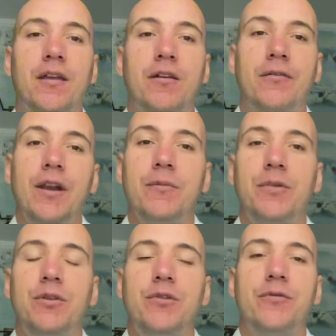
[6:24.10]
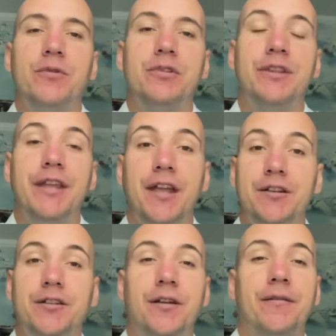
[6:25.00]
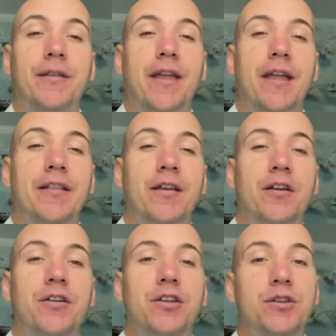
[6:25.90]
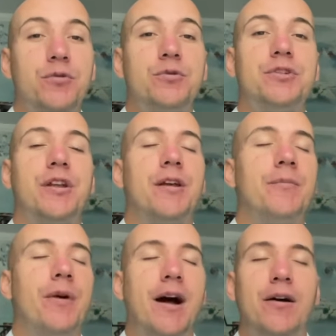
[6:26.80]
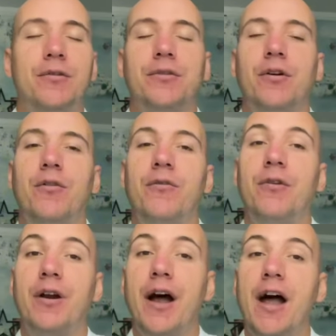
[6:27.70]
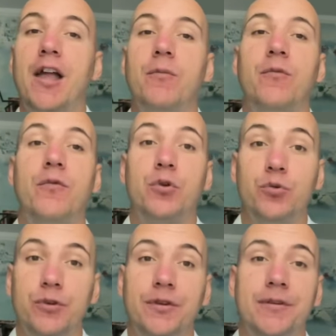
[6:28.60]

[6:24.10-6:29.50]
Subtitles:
Very beautiful nature and a huge amount of ripe fruit.